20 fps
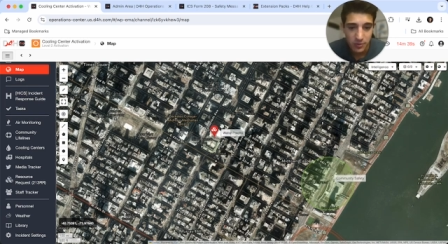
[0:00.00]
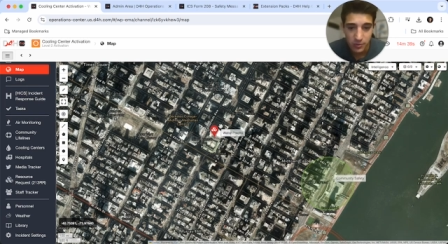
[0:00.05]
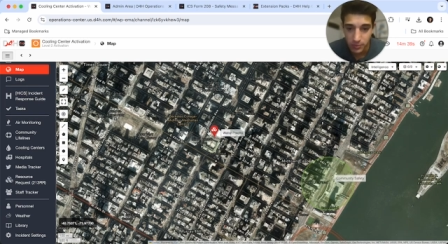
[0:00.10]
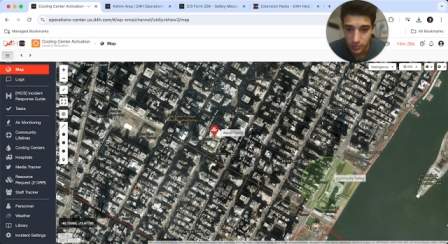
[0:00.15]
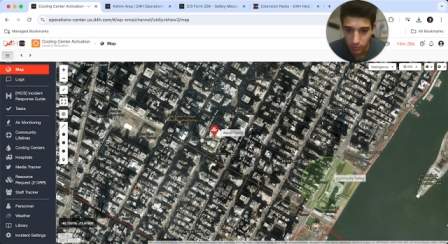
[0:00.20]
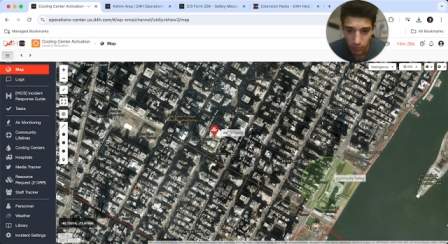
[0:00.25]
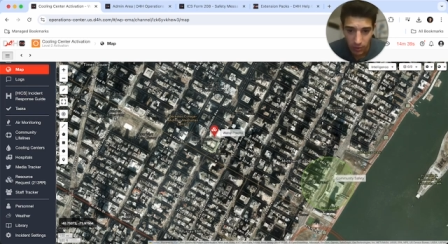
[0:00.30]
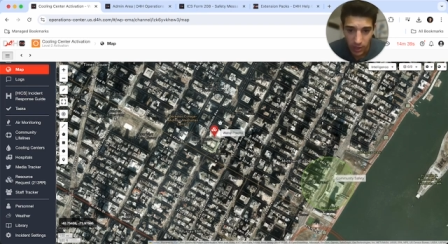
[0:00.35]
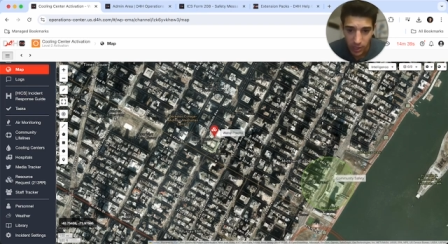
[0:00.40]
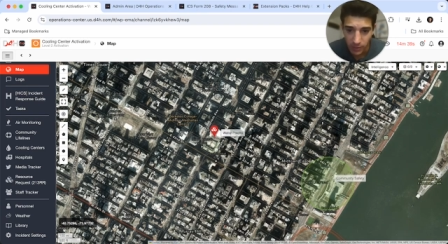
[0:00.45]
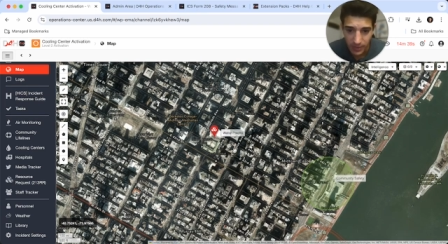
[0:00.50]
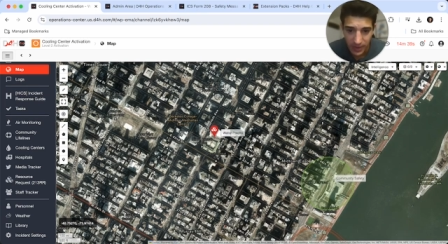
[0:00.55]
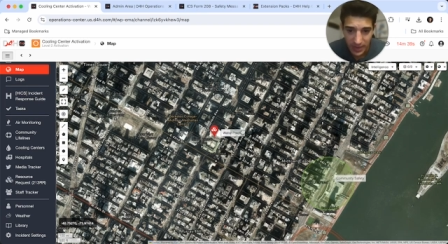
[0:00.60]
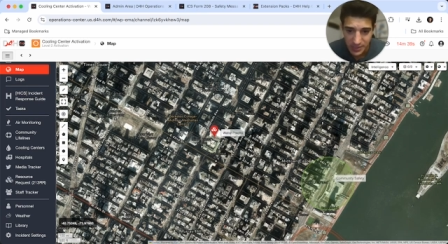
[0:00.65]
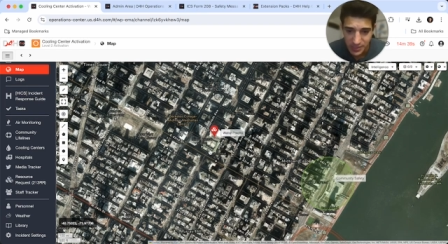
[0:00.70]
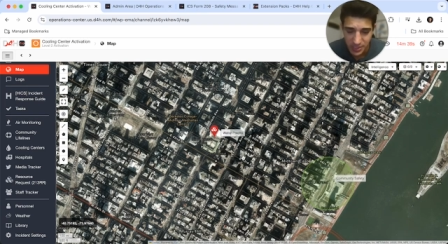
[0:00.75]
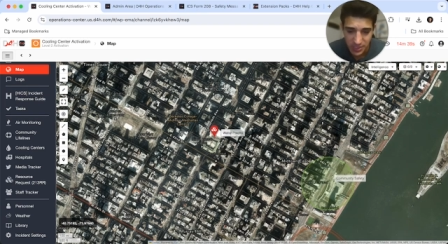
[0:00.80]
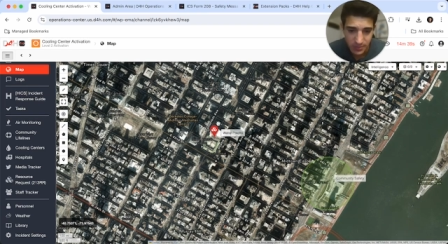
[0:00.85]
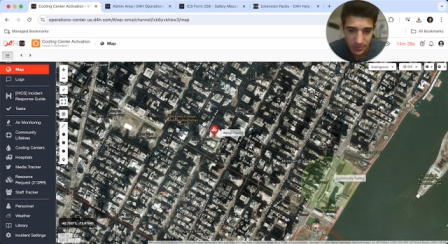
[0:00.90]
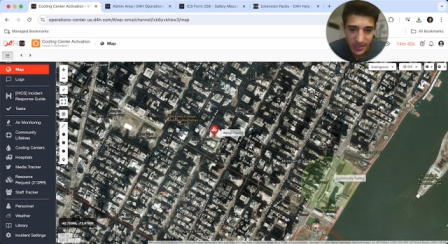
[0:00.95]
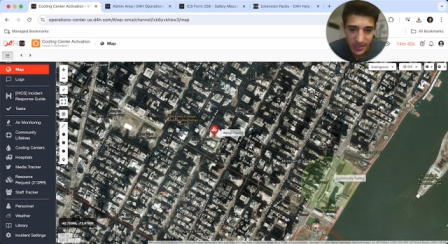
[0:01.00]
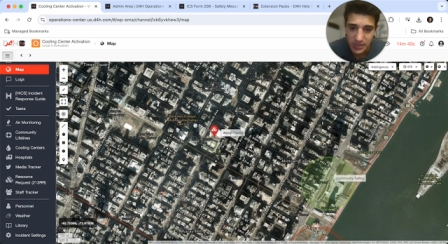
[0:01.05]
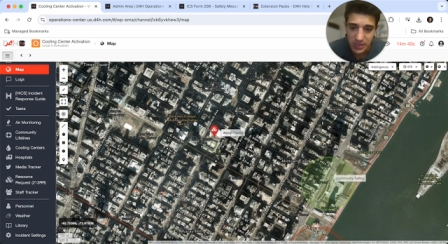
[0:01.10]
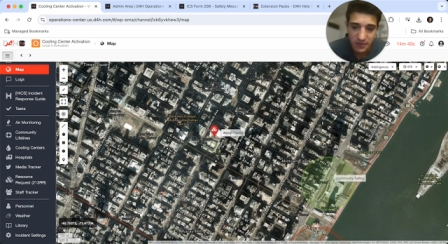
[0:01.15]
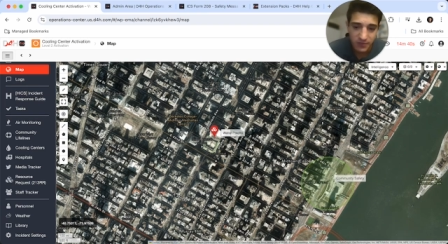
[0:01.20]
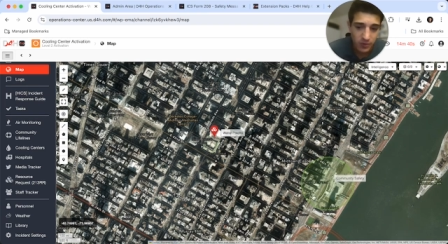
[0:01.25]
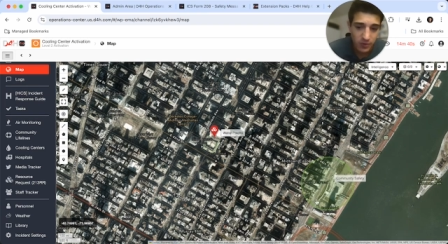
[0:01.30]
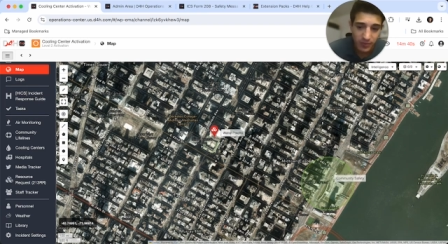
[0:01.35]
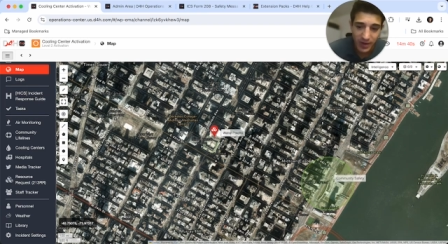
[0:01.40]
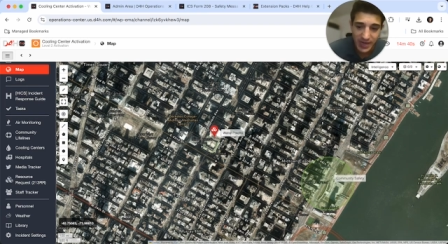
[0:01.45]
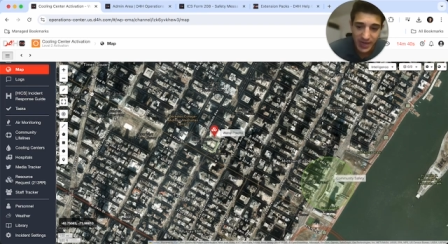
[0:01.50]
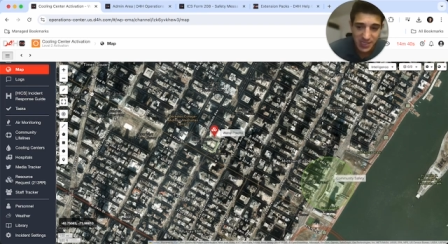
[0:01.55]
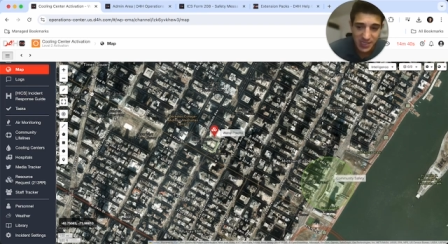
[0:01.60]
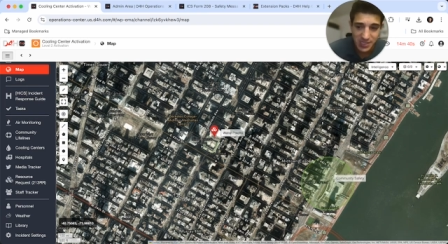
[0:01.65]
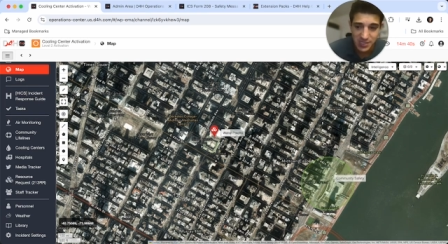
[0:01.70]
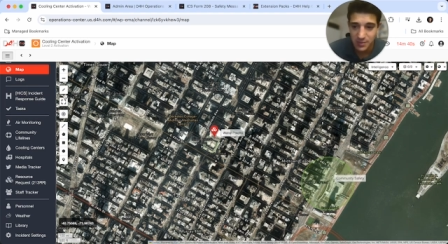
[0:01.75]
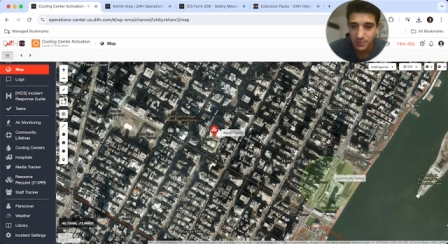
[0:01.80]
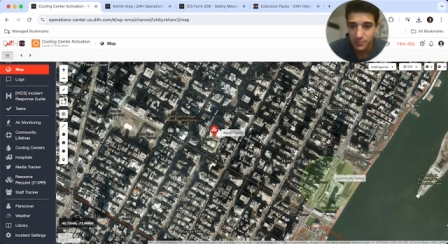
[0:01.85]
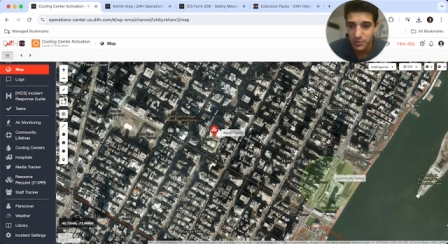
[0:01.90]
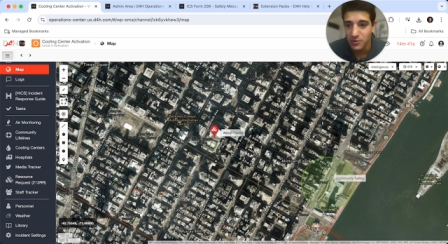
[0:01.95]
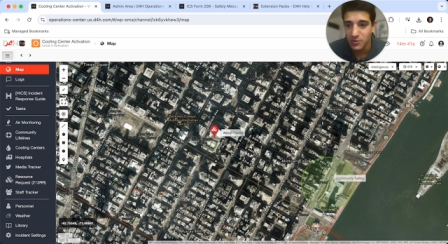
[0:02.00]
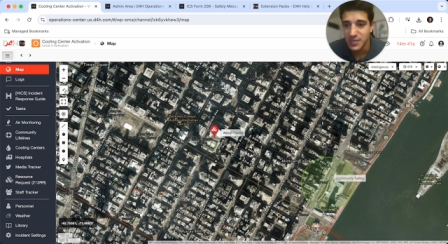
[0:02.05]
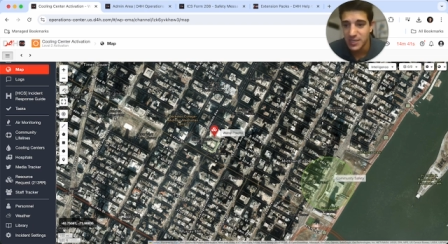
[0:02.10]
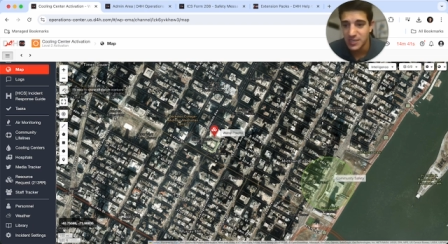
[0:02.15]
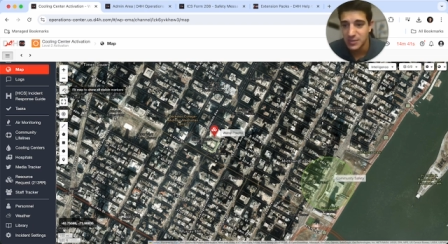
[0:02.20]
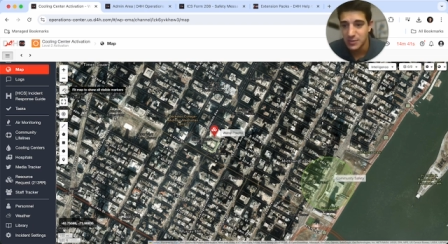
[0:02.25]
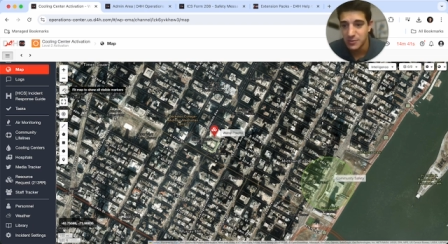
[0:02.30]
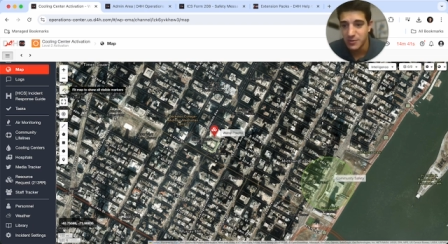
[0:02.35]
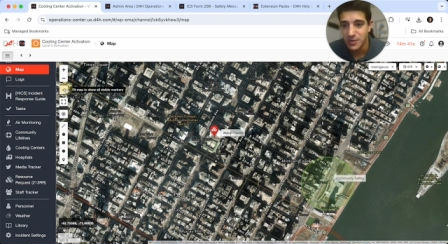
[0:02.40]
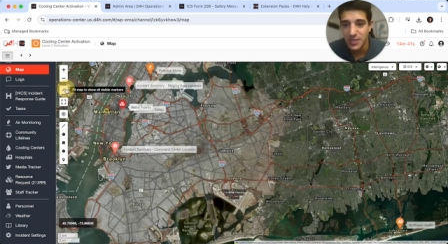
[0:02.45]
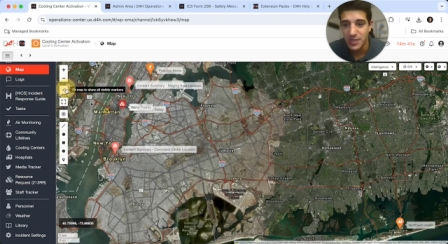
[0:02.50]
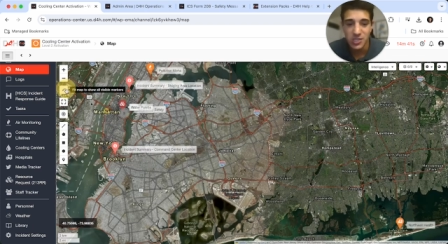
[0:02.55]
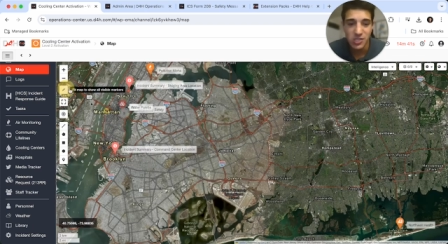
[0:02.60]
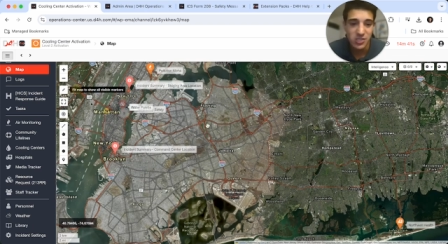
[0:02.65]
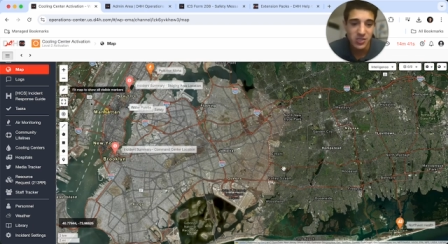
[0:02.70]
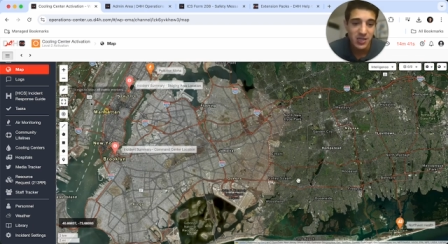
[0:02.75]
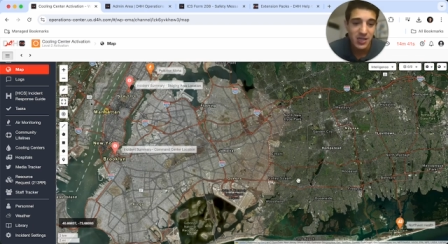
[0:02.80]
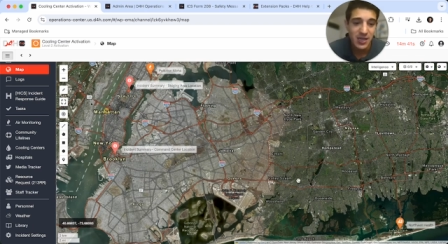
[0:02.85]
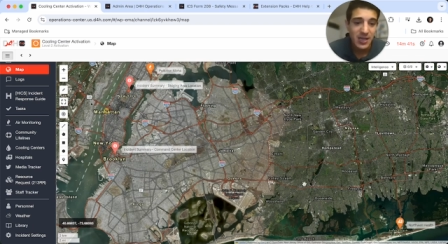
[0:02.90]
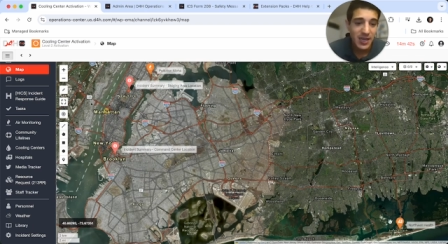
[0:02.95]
the water pallet is going to be delivered right next to the protest location,